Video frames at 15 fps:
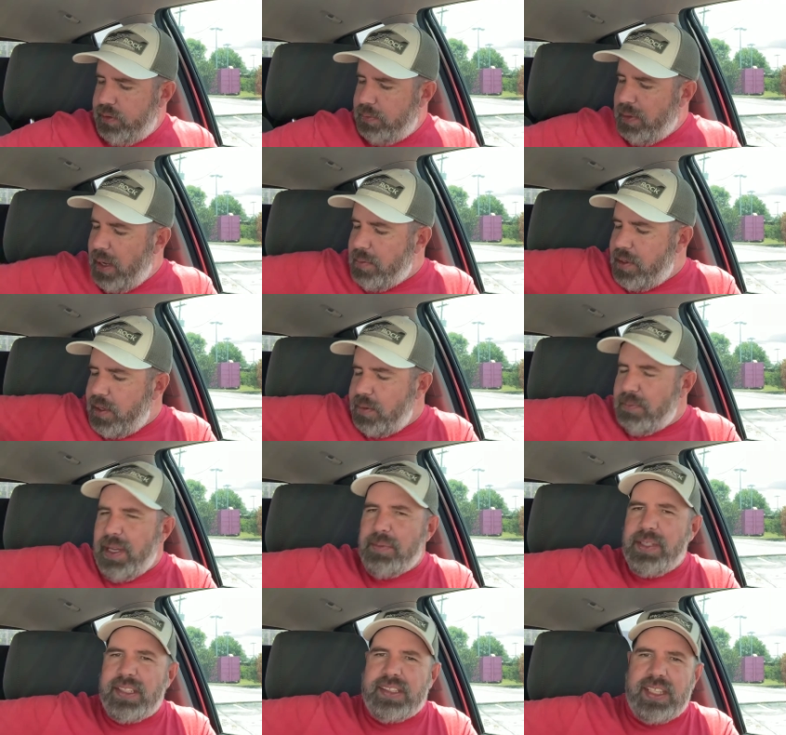Maybe a,
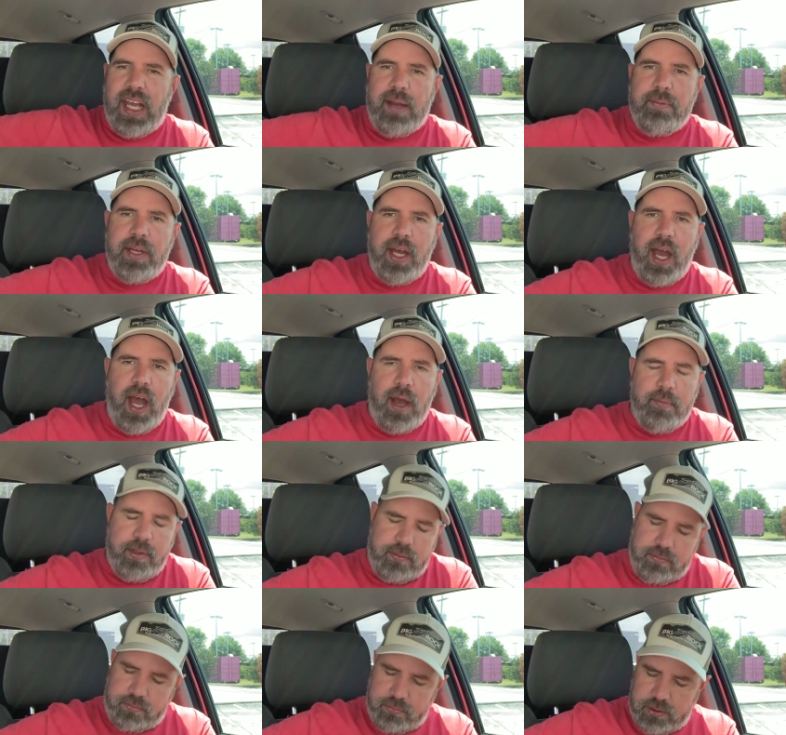maybe a tad bit high,
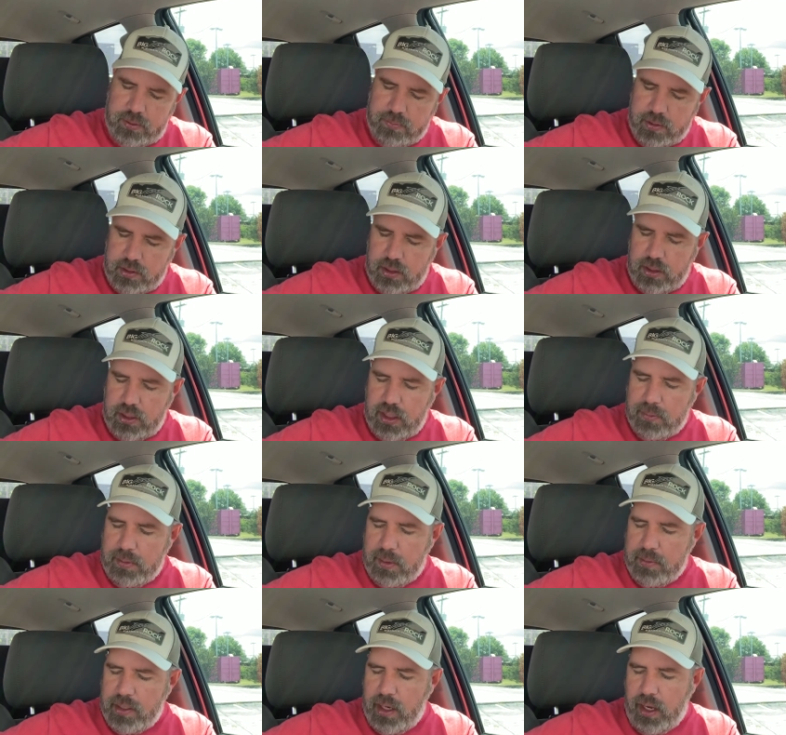but then, then again,
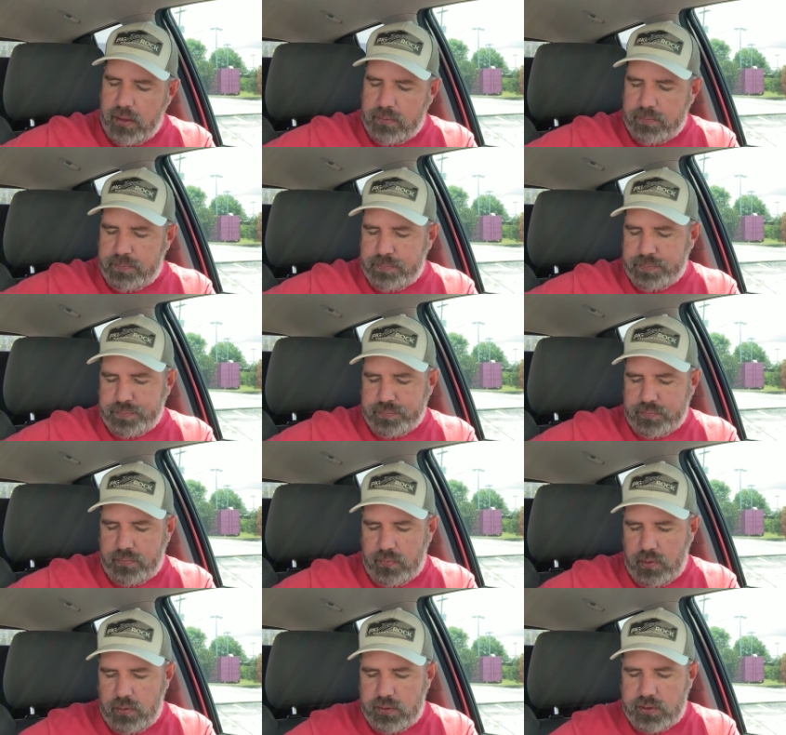maybe not.
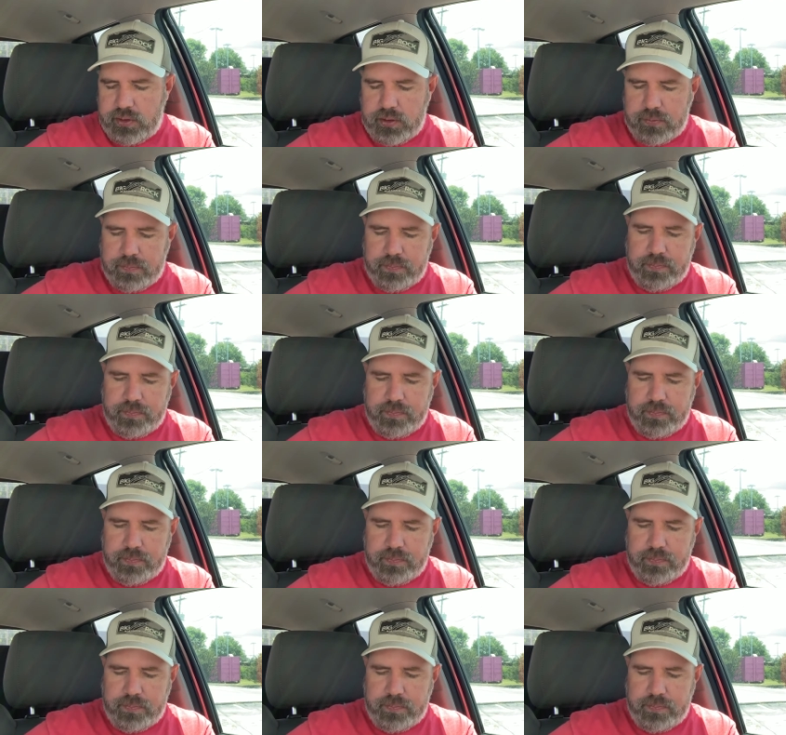We'll see.